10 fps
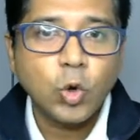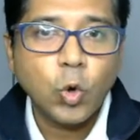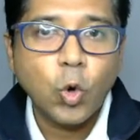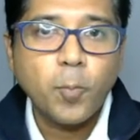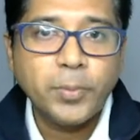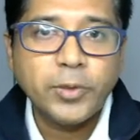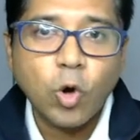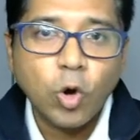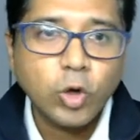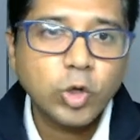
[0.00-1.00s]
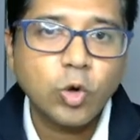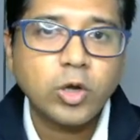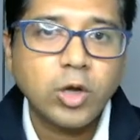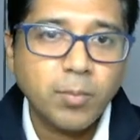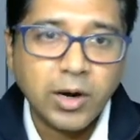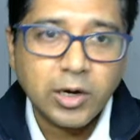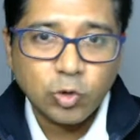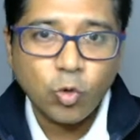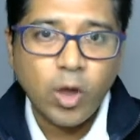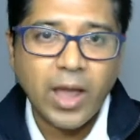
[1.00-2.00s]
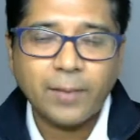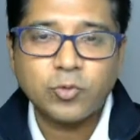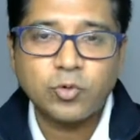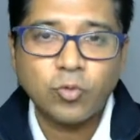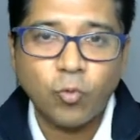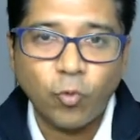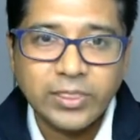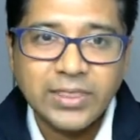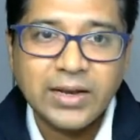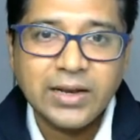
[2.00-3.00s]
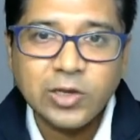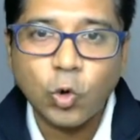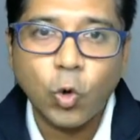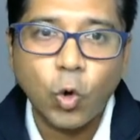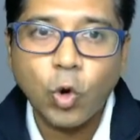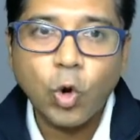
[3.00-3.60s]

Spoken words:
go beyond your command, you have to within your